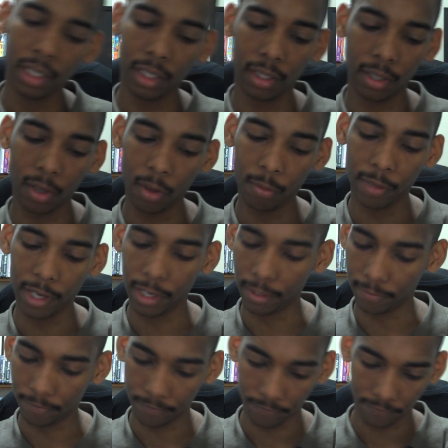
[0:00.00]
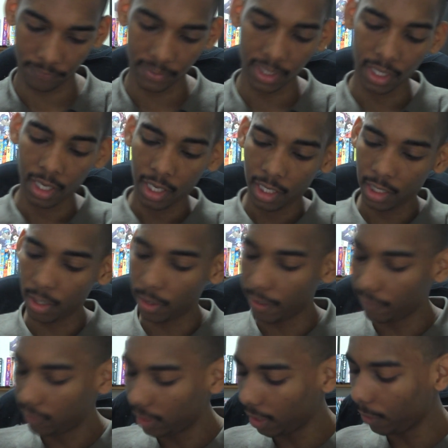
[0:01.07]
And oh man, you know,
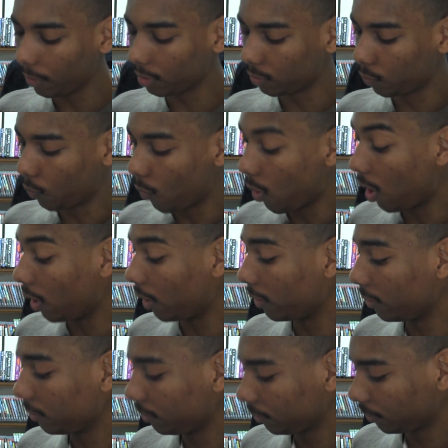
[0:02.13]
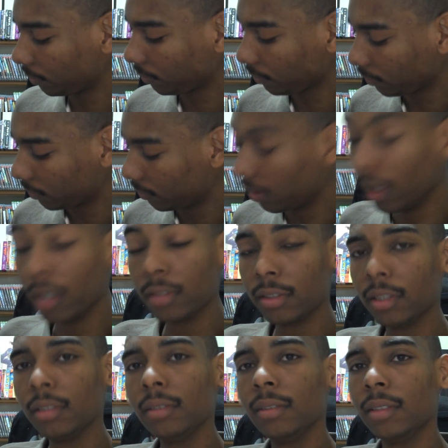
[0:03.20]
if there was one
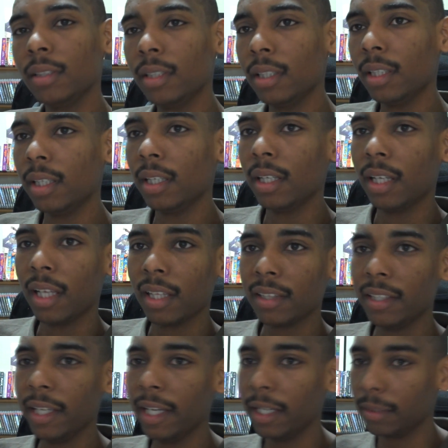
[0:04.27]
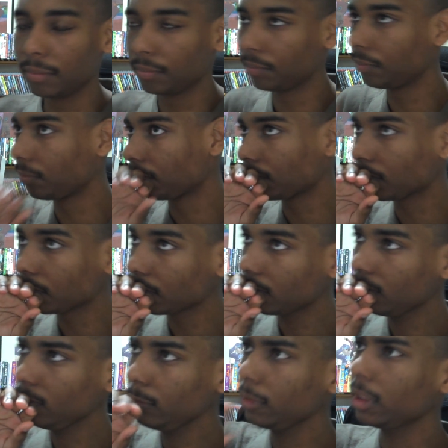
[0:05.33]
person that
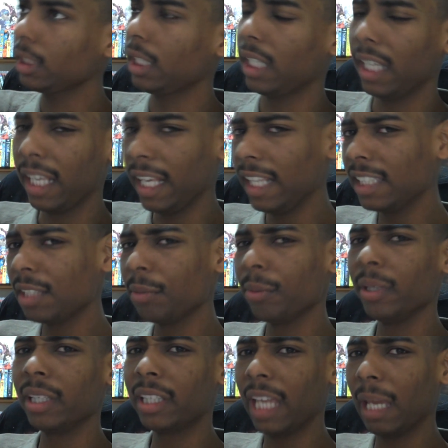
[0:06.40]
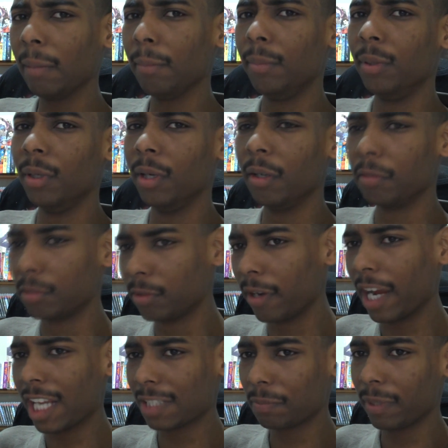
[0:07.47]
isn't really capable of
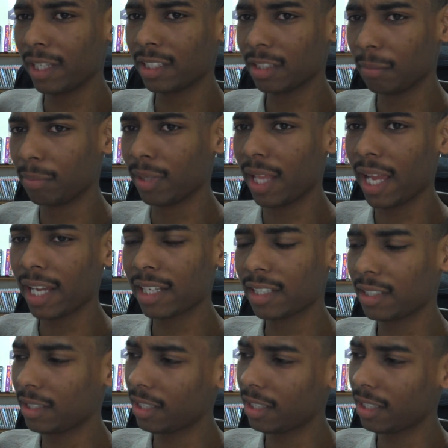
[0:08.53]
grasping the black